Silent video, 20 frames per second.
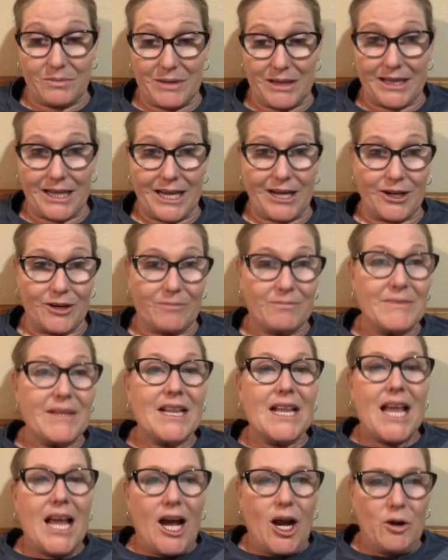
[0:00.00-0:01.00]
bit later.
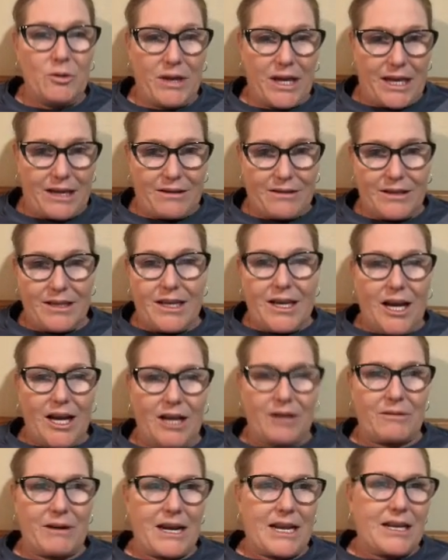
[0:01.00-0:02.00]
Okay,
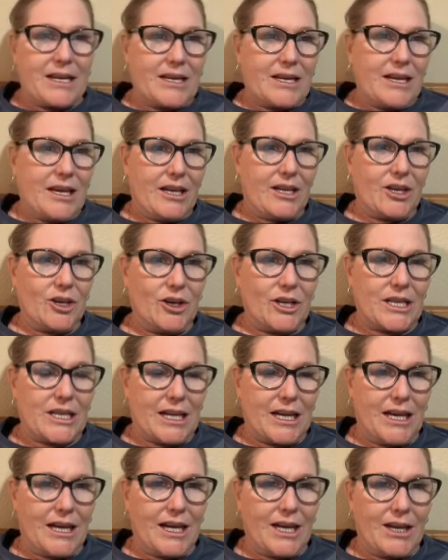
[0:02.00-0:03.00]
all right. Good.
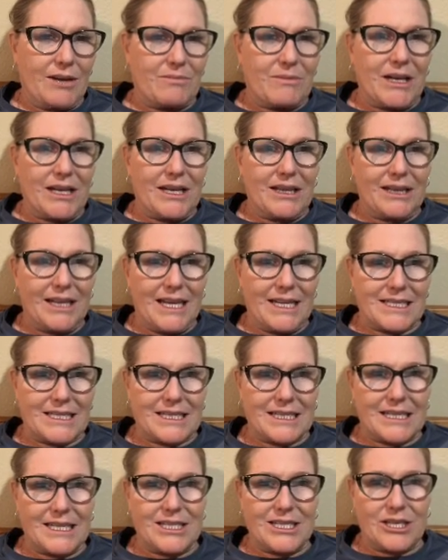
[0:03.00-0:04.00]
Let's
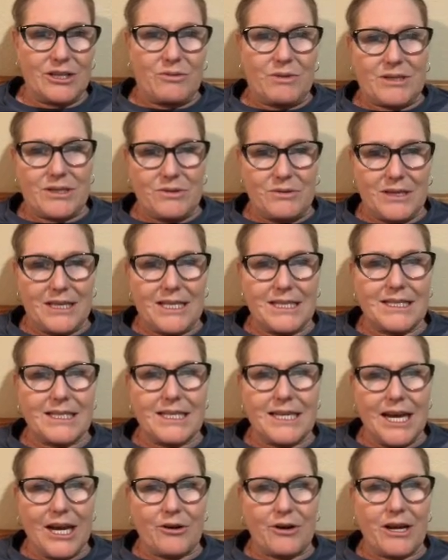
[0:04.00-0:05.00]
continue on. So this
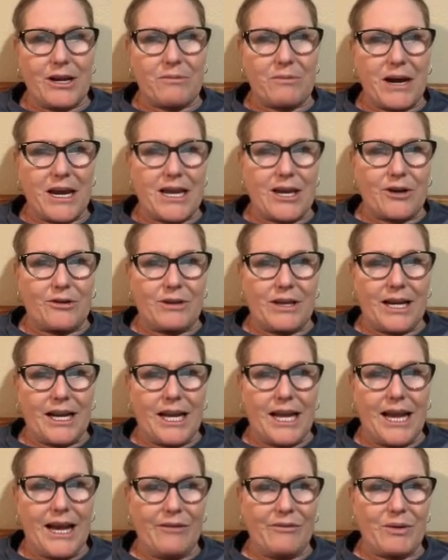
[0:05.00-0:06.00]
area right here that I
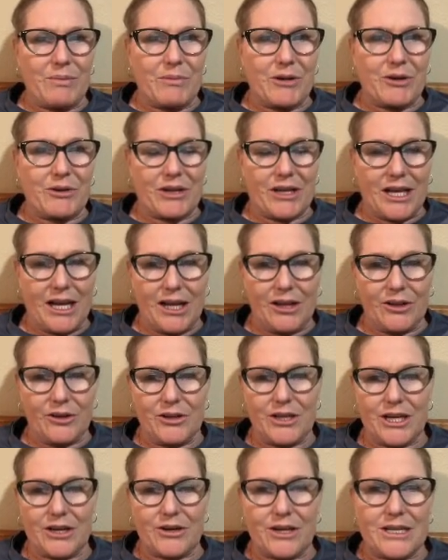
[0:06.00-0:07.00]
have up here, the
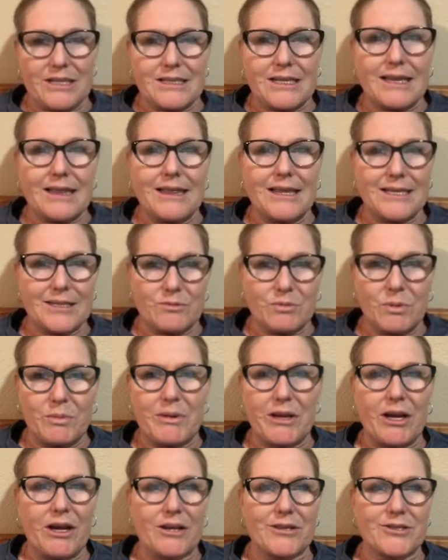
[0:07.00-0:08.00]
colored areas, this will
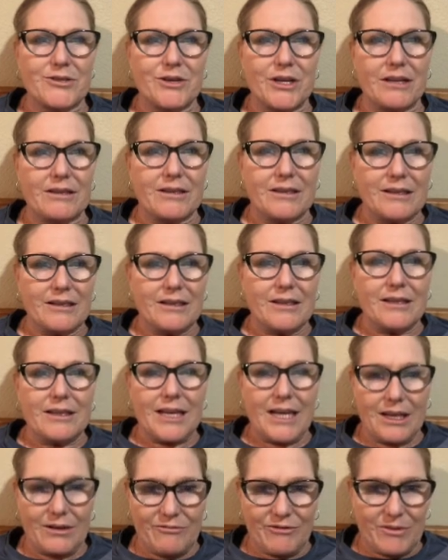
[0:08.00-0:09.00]
be Austria.
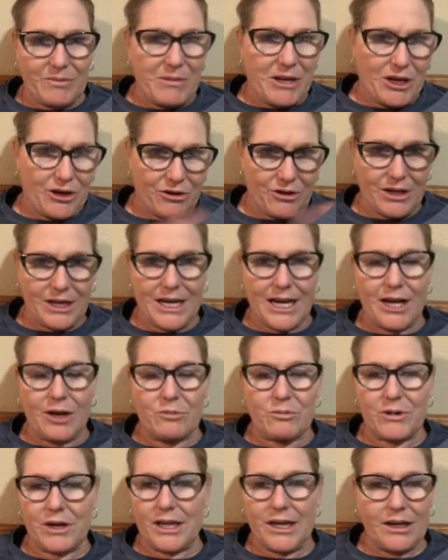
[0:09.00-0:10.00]
And from here on out,
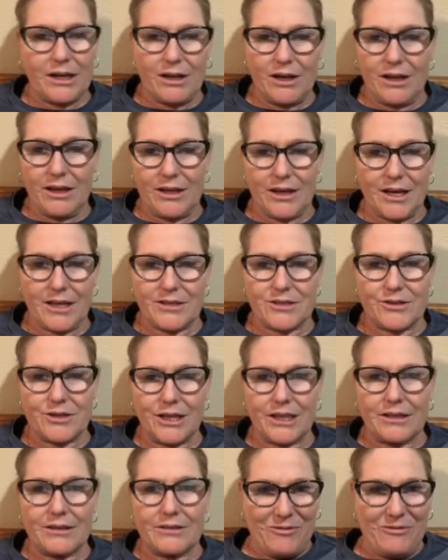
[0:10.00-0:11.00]
we're going to call it
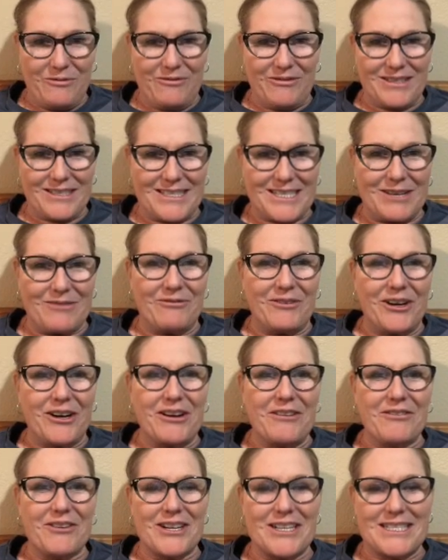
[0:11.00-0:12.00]
Austria. So very,
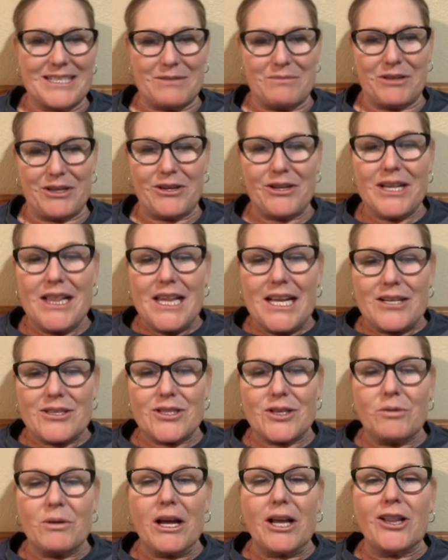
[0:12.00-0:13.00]
very similar.
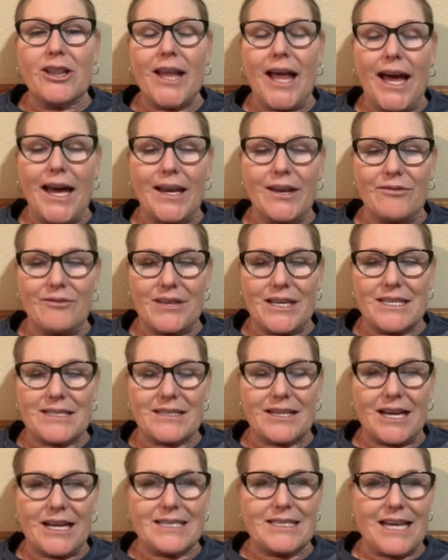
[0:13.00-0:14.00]
So a lot of these
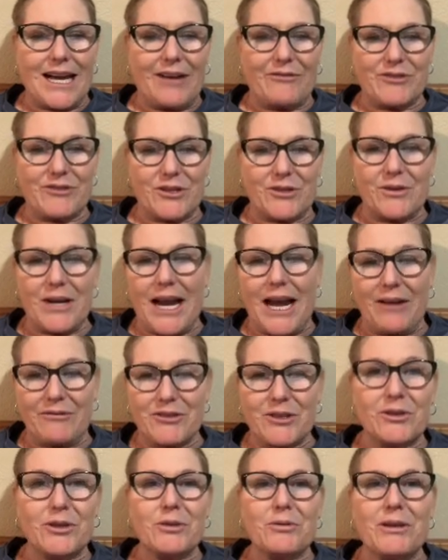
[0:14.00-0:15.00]
guys, after
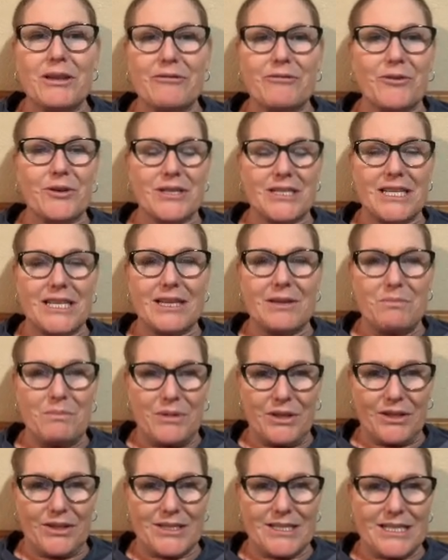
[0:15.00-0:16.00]
Louis XIV
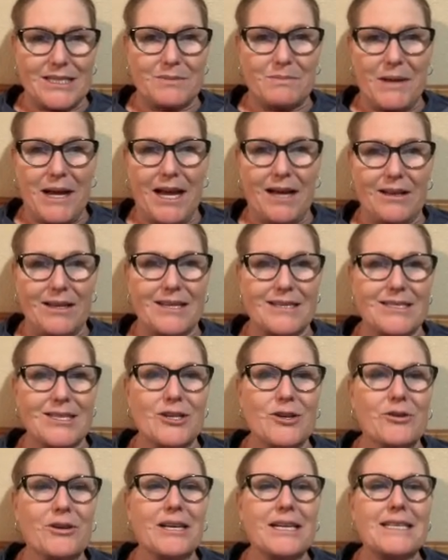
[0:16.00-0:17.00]
builds his palace,
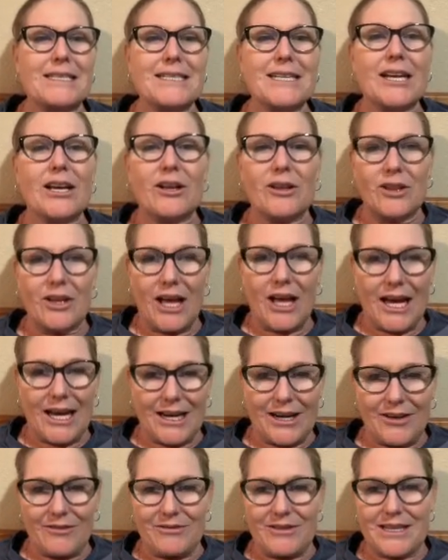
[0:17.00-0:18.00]
you're going to see a
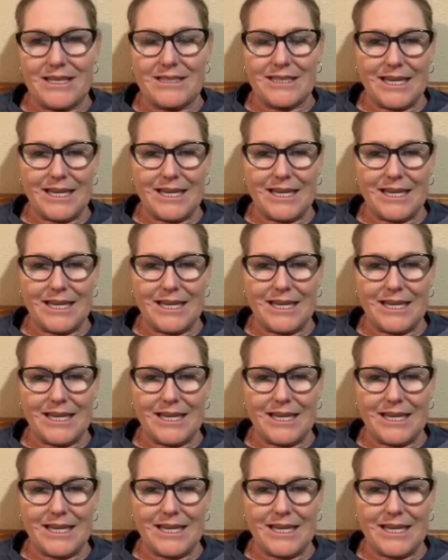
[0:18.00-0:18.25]
lot of these